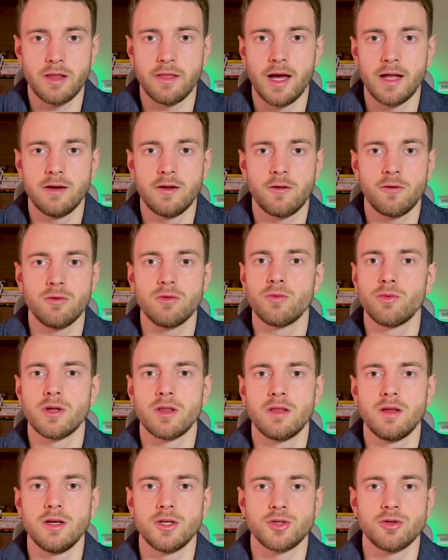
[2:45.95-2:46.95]
they understood
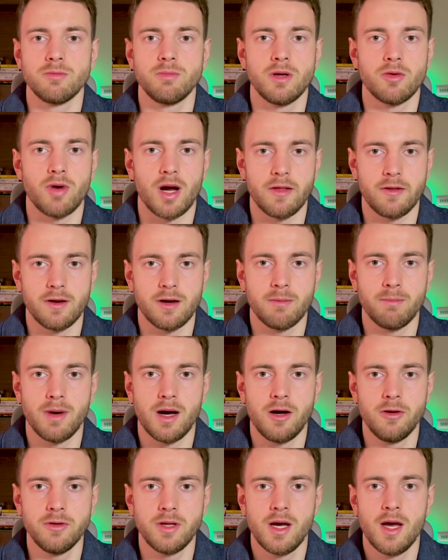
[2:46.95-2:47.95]
what they should be writing
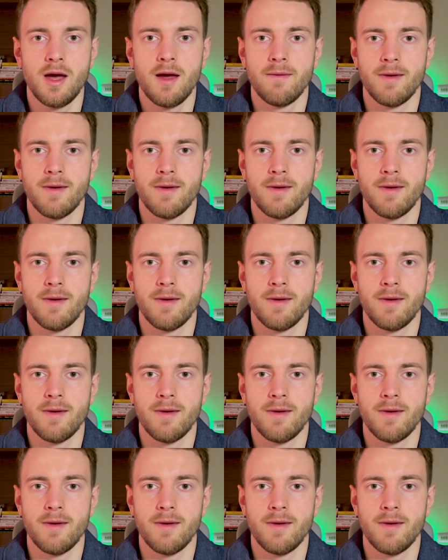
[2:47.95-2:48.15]
about,